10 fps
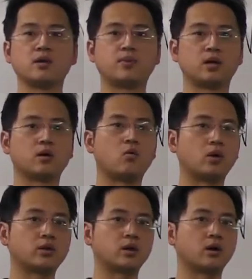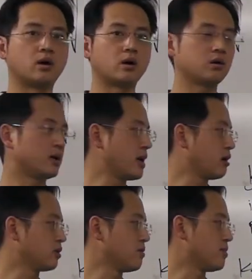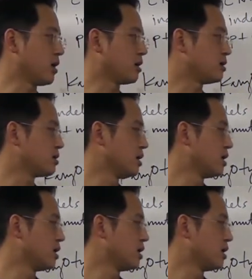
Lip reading: depending on what they are and how they band,